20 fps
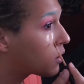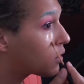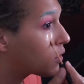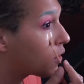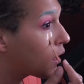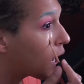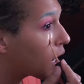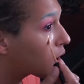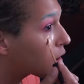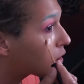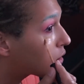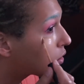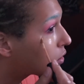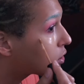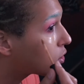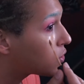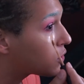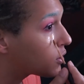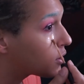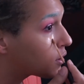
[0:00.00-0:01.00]
that girl
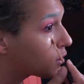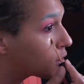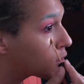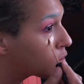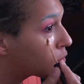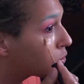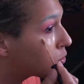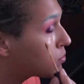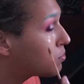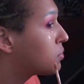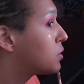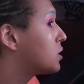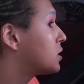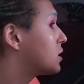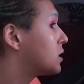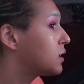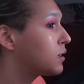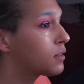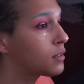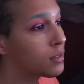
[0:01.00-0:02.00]
who still
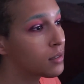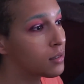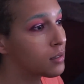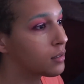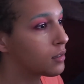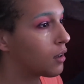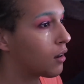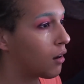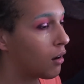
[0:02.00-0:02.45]
puts